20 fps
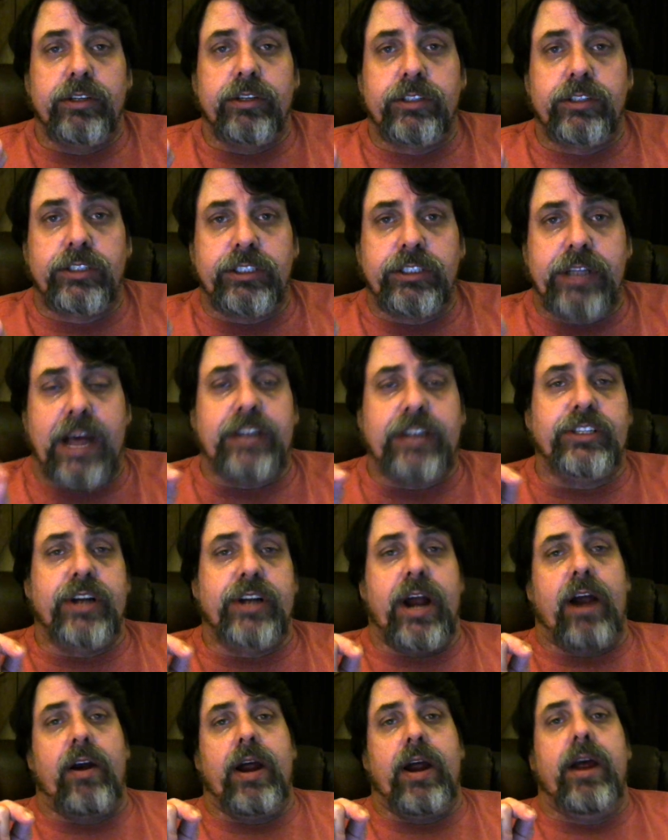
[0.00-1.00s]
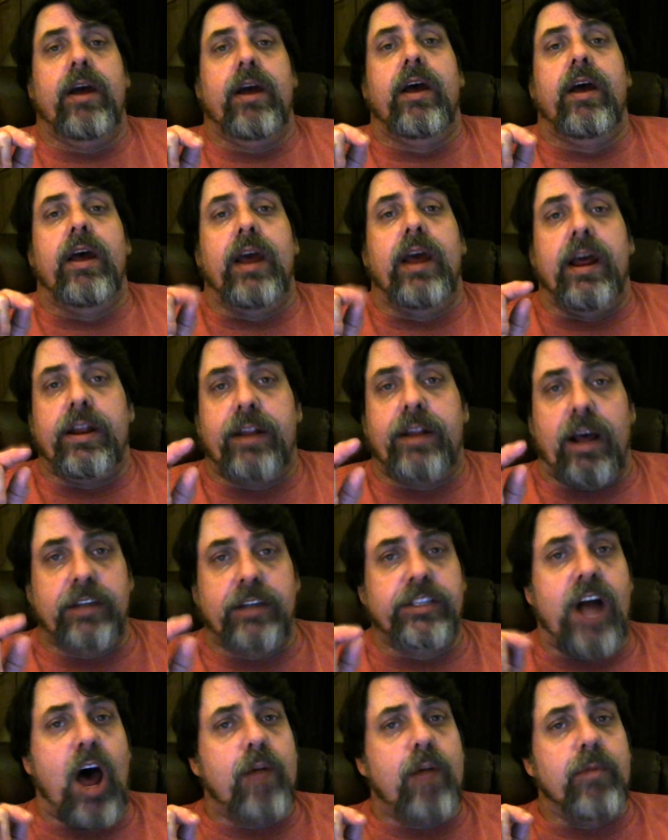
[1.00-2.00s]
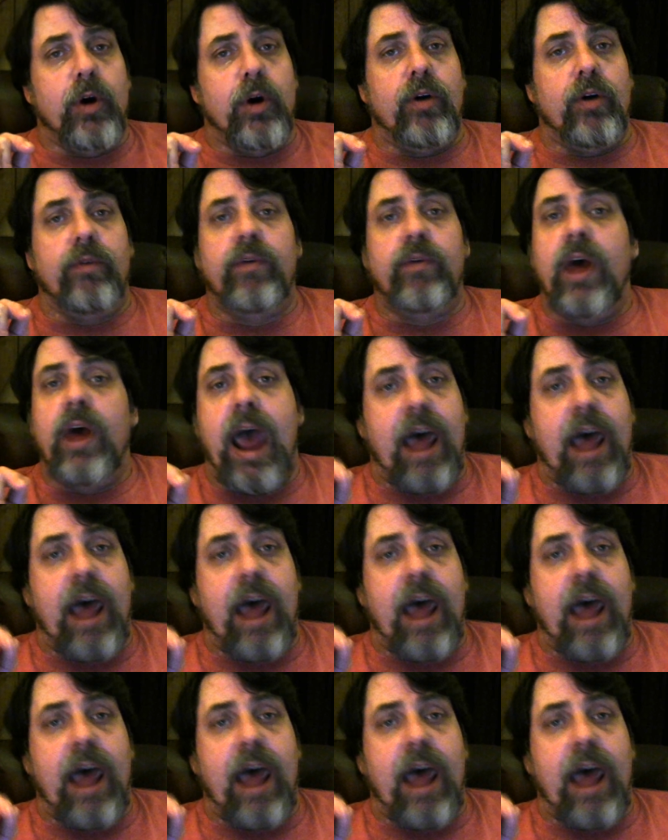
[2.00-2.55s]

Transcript: stationary. It does not move.